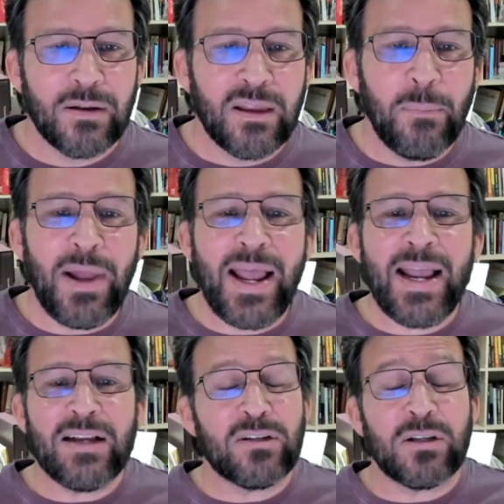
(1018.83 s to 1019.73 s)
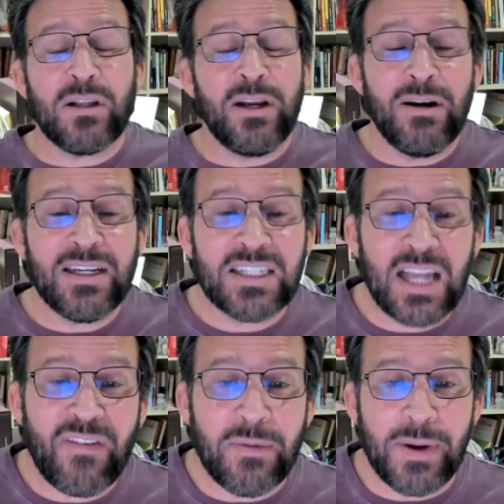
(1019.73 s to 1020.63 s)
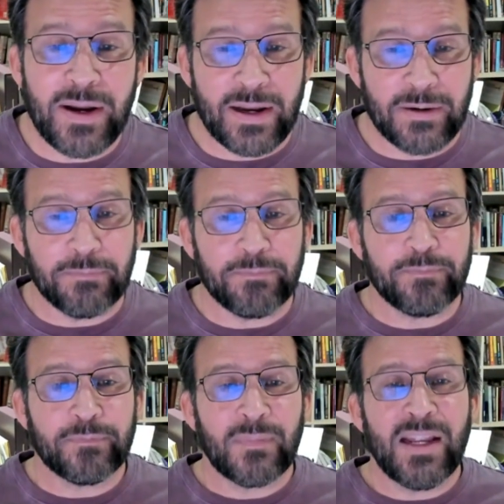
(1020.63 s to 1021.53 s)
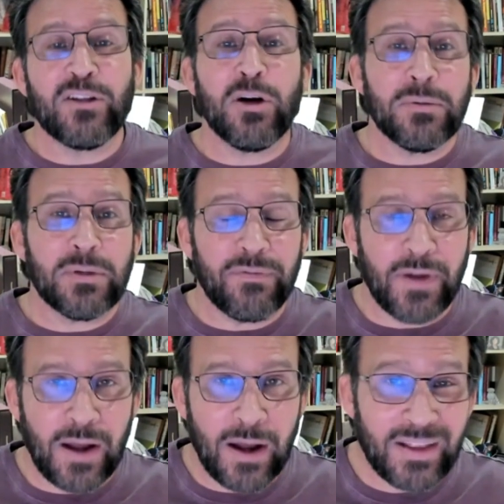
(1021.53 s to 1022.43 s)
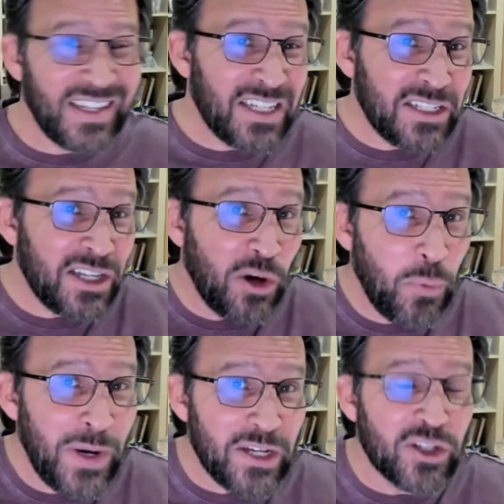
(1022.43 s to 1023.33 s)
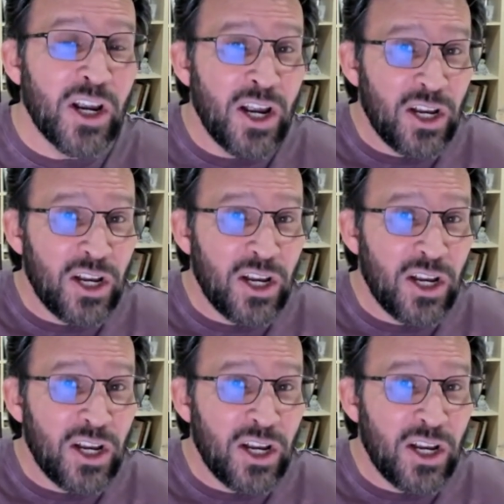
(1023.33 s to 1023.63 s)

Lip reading: The Blaze, nearly 7 million. In terms of, this isn't the reach,